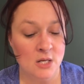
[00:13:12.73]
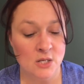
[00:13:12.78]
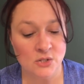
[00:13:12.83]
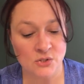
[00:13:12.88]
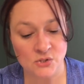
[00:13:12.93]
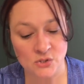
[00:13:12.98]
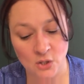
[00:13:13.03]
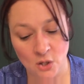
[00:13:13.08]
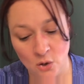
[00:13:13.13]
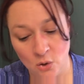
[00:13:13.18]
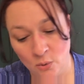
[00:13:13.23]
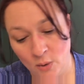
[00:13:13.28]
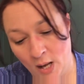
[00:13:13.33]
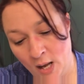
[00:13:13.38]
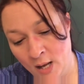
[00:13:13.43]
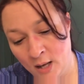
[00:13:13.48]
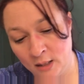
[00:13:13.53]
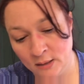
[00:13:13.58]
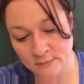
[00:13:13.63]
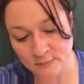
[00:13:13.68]
So,
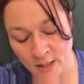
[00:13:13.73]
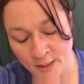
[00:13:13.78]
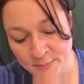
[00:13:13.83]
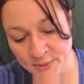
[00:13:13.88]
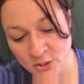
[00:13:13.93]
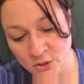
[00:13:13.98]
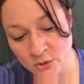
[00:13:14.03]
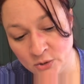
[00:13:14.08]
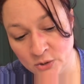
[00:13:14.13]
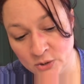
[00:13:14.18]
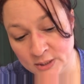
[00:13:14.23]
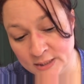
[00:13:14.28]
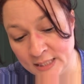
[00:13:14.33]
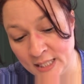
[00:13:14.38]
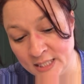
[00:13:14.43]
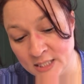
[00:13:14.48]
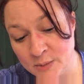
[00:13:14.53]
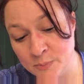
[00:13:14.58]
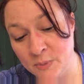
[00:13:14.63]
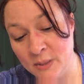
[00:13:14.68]
uh, I mean, you can look at
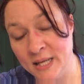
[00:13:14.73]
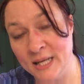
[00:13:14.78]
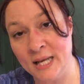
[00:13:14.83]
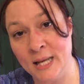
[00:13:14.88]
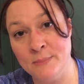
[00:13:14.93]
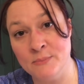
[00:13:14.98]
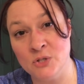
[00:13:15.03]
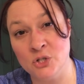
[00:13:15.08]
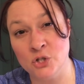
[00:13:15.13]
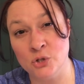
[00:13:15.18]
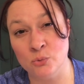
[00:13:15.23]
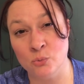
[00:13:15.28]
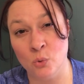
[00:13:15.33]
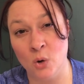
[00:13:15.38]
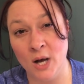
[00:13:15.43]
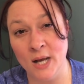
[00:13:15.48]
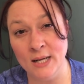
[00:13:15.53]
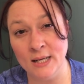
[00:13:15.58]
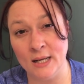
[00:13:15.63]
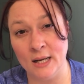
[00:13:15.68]
that as playing games as you
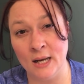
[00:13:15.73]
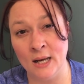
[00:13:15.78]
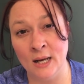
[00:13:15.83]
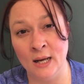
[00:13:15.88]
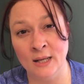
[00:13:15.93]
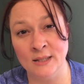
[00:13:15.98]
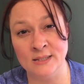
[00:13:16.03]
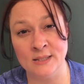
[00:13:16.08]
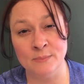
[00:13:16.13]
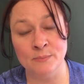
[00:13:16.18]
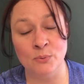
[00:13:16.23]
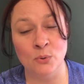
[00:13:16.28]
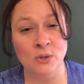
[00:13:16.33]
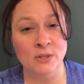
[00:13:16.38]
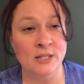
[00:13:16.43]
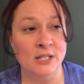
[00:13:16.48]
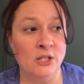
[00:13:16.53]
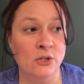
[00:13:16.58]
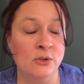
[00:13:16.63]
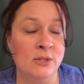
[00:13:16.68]
want. Uh, it's
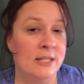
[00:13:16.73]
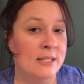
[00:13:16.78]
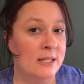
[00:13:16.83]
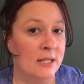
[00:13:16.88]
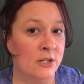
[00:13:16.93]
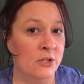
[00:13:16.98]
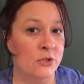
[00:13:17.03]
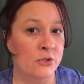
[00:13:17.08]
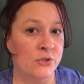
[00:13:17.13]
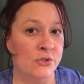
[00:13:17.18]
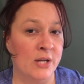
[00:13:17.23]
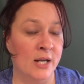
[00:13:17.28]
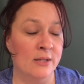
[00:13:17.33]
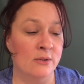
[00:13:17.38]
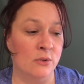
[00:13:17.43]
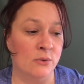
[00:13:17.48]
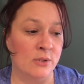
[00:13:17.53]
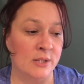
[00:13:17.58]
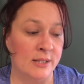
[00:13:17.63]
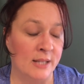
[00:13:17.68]
important that you need to
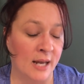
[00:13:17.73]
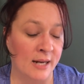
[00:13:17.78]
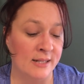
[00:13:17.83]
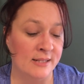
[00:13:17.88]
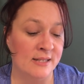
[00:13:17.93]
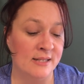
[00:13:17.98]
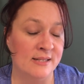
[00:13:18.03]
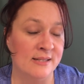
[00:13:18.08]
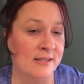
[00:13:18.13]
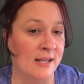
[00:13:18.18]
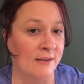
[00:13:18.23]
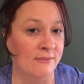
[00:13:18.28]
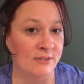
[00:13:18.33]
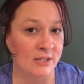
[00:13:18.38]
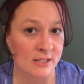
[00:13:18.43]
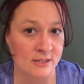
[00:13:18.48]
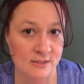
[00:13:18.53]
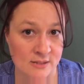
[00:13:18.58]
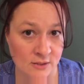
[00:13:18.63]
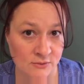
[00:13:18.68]
understand, though, that that is a
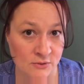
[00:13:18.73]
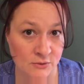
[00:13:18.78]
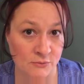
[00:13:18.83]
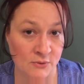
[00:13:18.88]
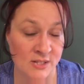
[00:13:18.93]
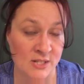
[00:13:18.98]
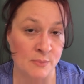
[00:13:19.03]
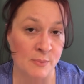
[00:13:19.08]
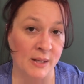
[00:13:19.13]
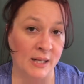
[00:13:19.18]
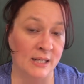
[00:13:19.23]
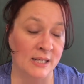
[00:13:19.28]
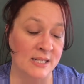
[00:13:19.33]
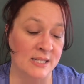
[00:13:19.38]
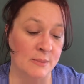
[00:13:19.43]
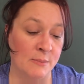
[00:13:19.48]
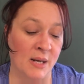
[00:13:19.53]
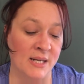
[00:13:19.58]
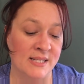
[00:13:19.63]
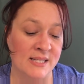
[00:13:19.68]
safety and self-defense
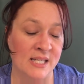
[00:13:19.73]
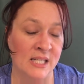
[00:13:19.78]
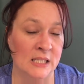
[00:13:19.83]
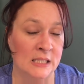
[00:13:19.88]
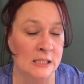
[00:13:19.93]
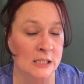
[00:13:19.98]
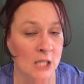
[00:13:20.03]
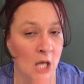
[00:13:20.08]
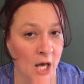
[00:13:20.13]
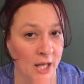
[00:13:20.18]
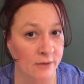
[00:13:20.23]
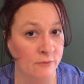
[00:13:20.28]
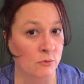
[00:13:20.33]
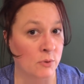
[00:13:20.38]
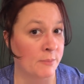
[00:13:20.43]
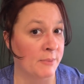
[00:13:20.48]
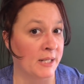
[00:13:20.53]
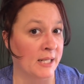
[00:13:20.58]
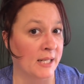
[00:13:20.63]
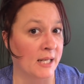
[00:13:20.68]
mechanism I see a lot of
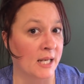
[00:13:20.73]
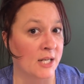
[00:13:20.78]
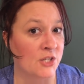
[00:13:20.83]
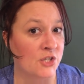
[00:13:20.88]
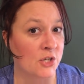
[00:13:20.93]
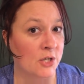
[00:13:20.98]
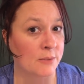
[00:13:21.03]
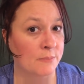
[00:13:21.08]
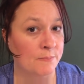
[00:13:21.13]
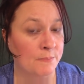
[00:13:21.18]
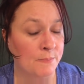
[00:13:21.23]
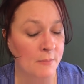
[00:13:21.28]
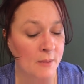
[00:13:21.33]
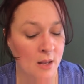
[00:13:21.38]
women engage in.